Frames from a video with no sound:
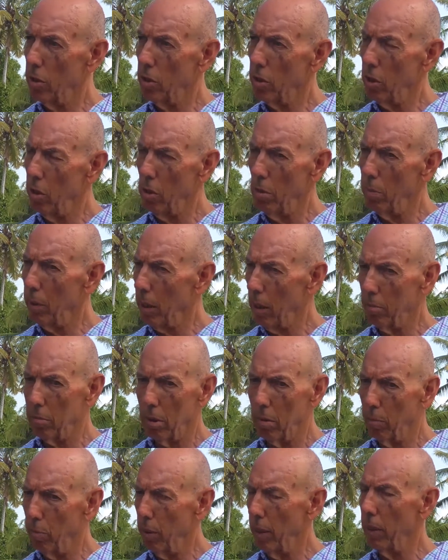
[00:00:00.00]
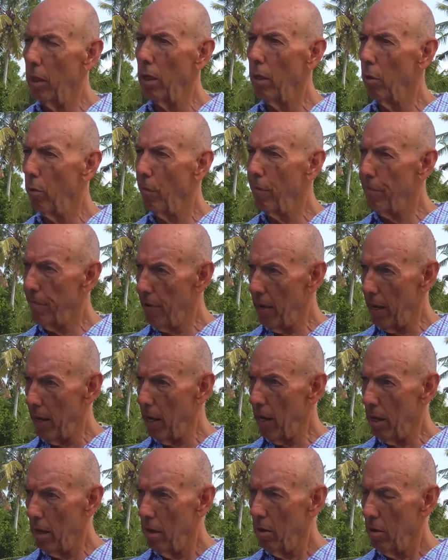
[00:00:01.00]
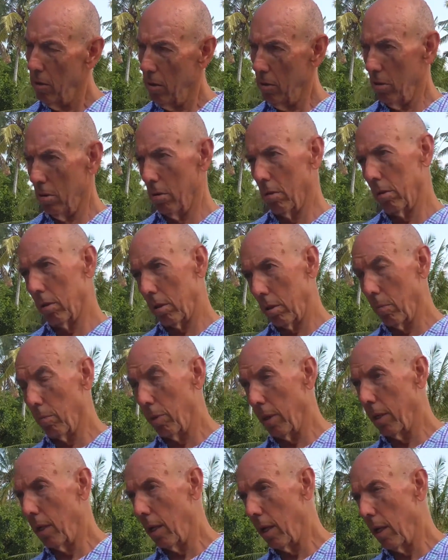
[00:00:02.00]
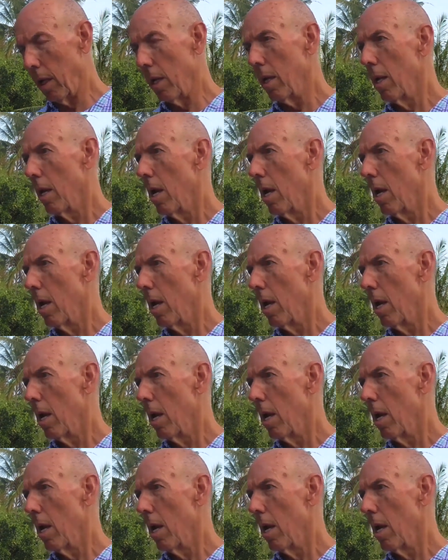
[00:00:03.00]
So you become completely au fait, or completely